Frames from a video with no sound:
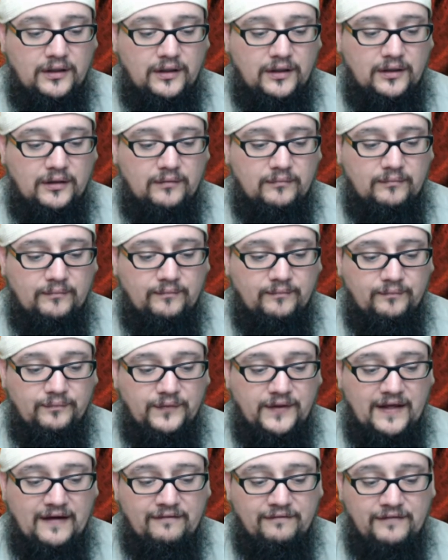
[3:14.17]

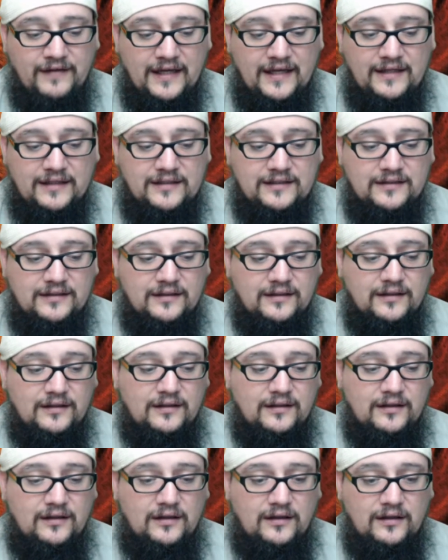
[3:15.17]
um, event
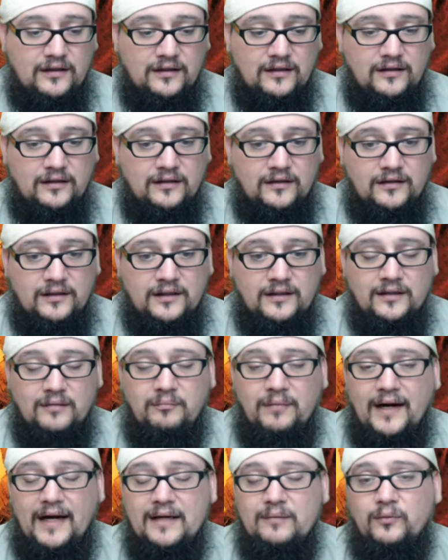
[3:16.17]
uh, in
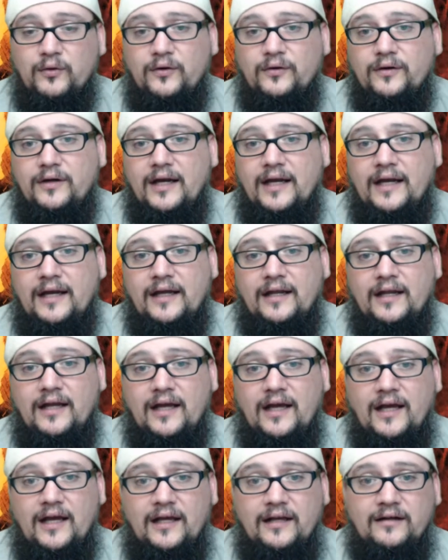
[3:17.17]
the Bible, and,